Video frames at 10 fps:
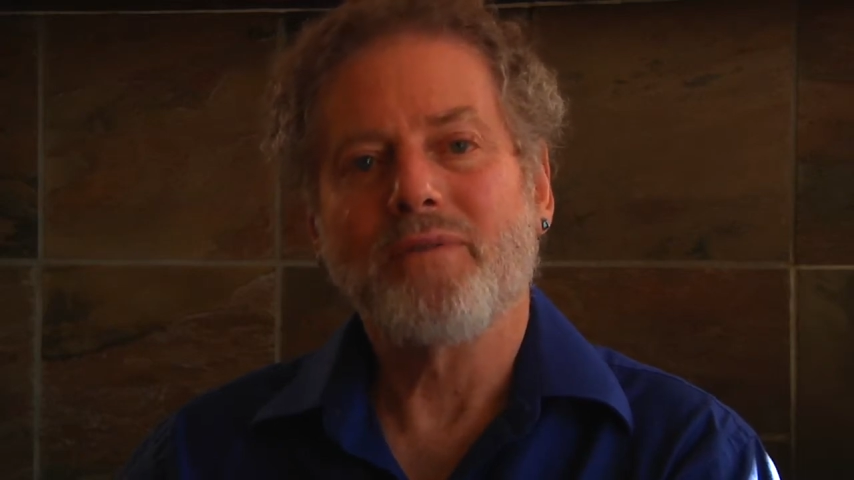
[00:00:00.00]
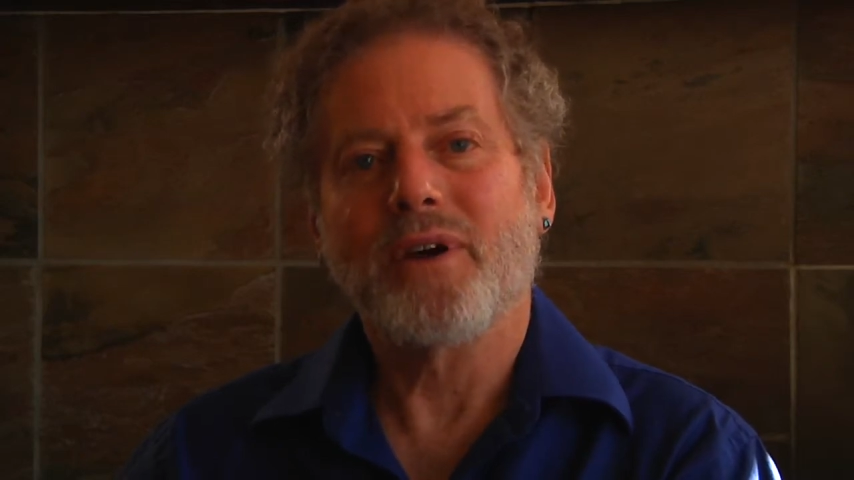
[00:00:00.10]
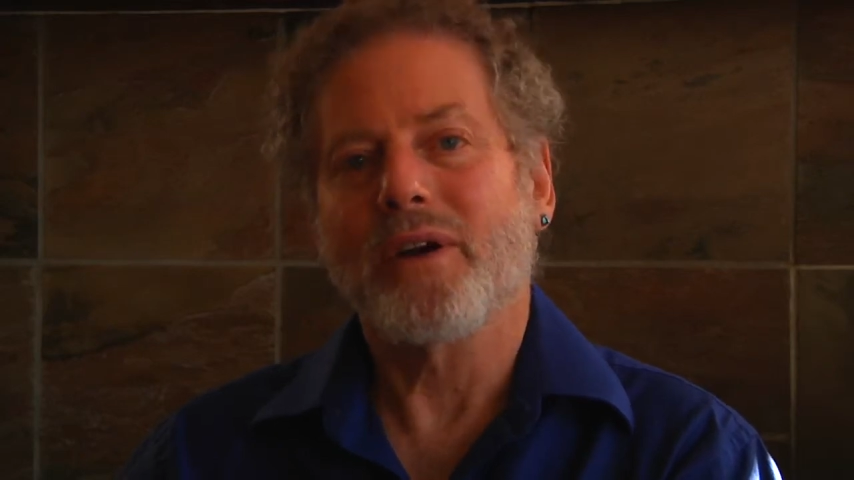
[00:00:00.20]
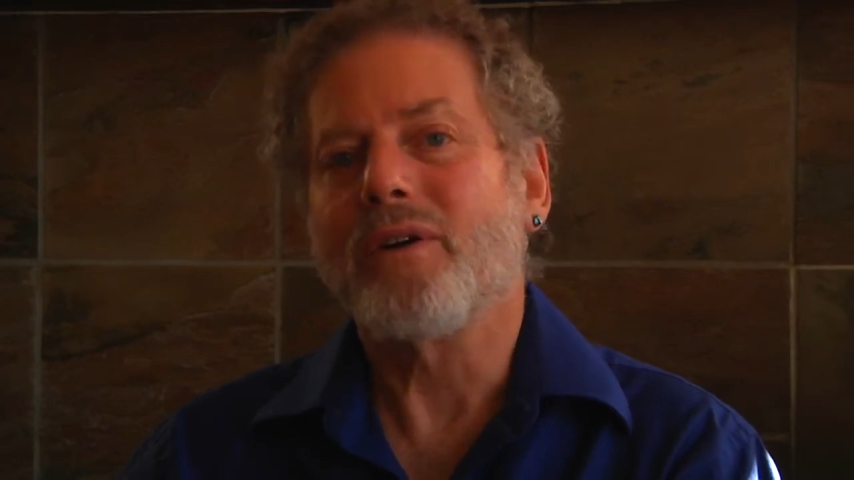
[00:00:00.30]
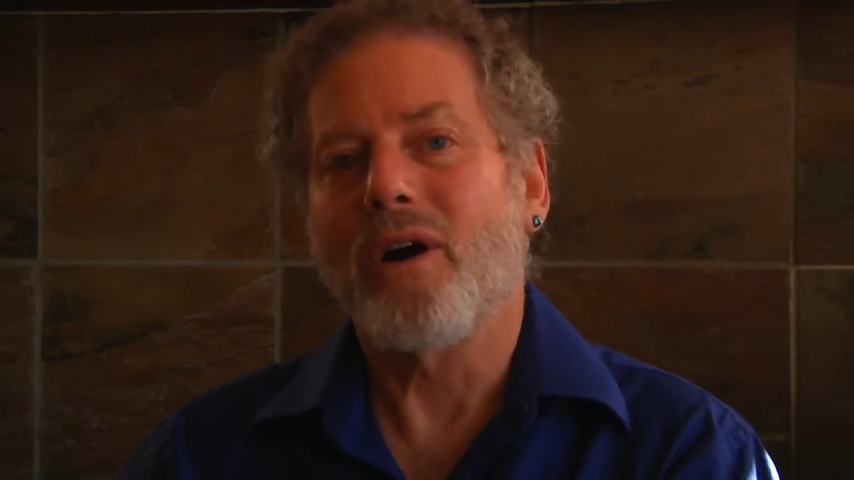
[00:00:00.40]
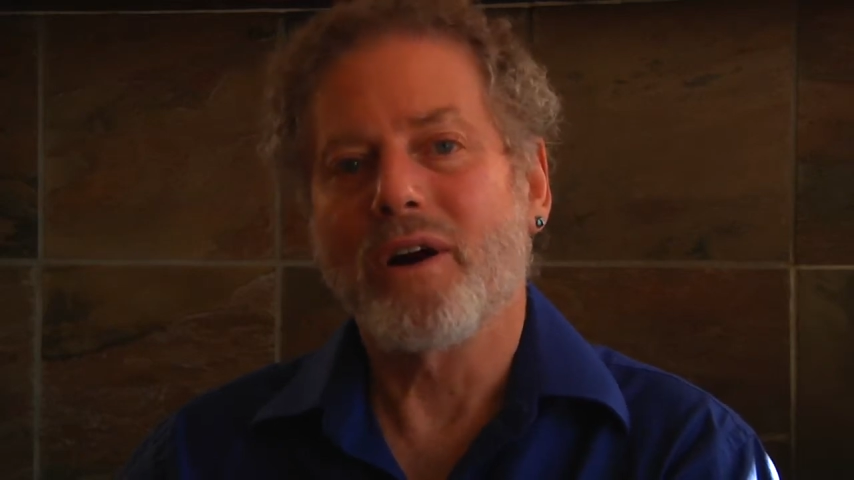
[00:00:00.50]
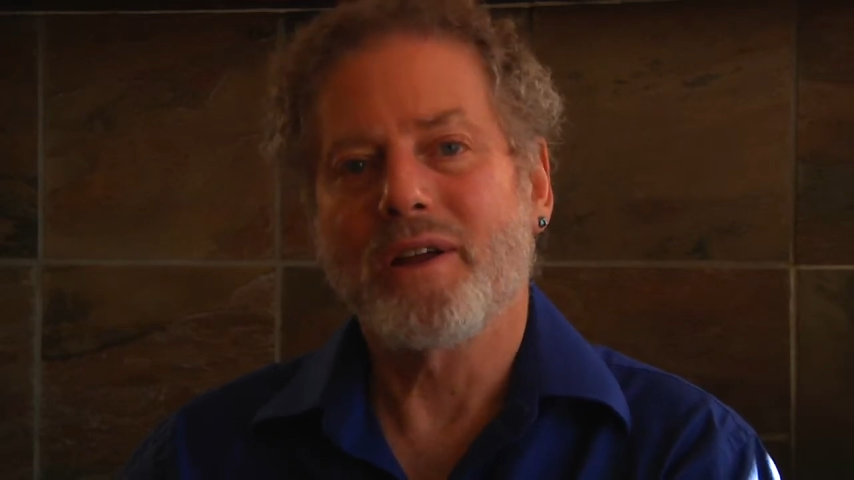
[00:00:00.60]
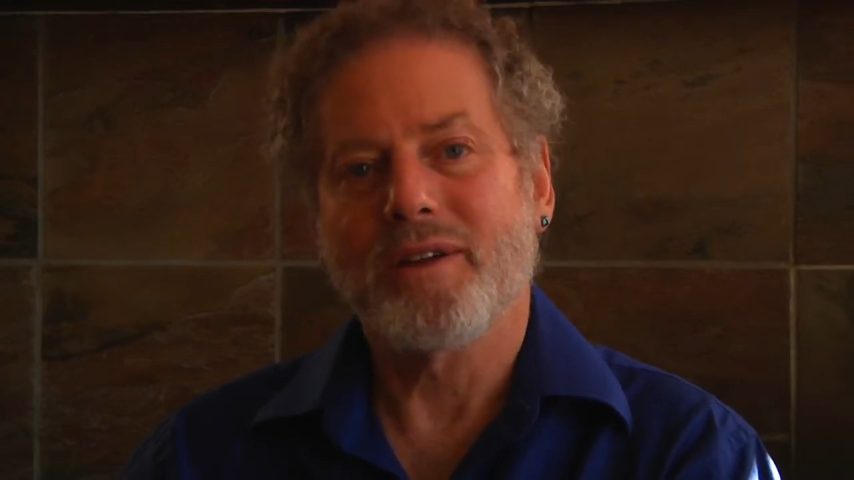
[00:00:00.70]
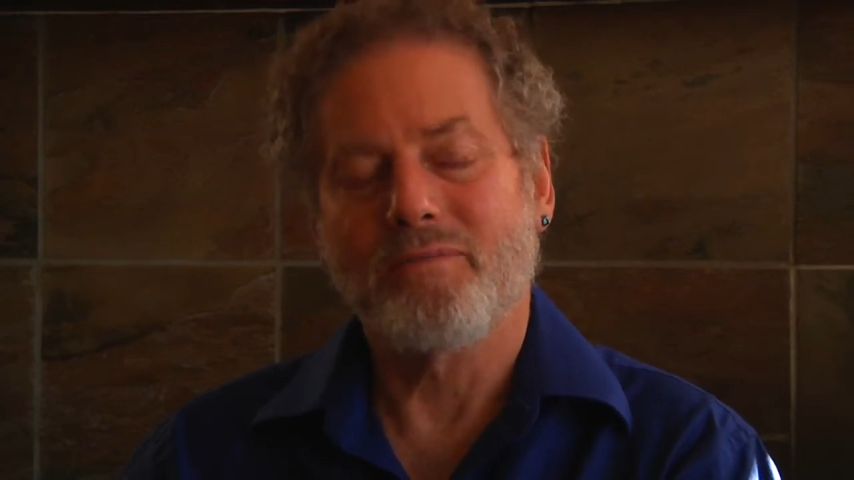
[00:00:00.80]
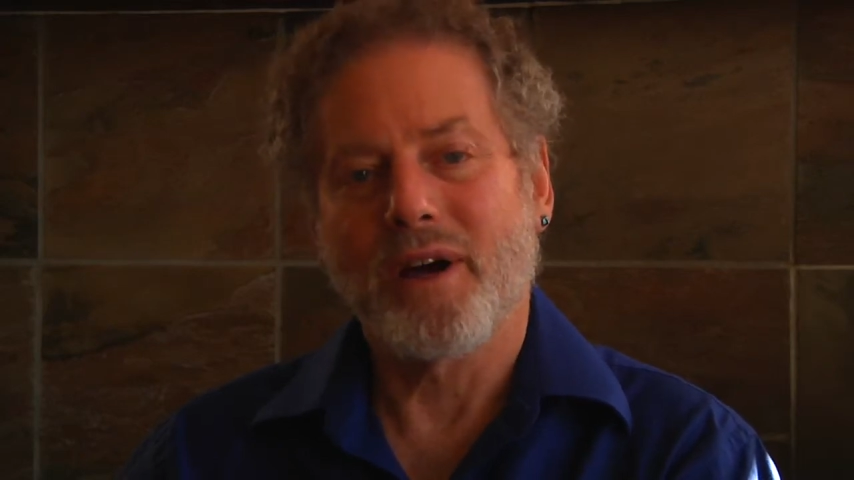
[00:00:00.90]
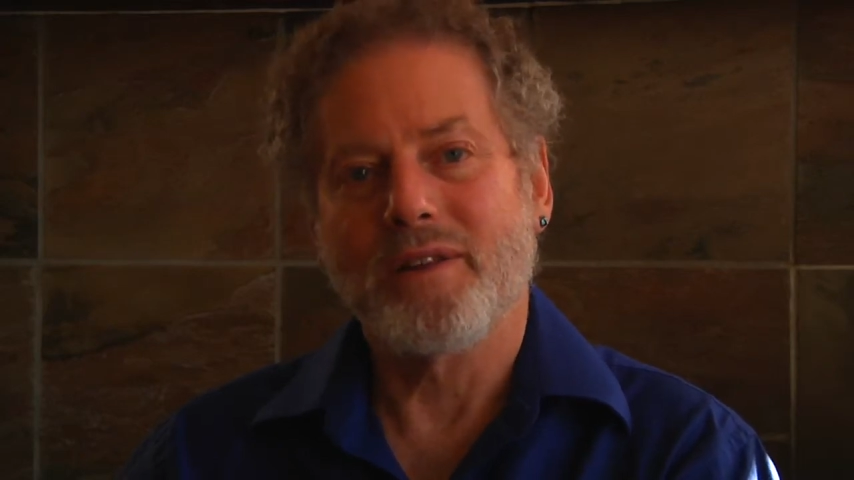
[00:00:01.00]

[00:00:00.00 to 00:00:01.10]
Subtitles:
very hard hit by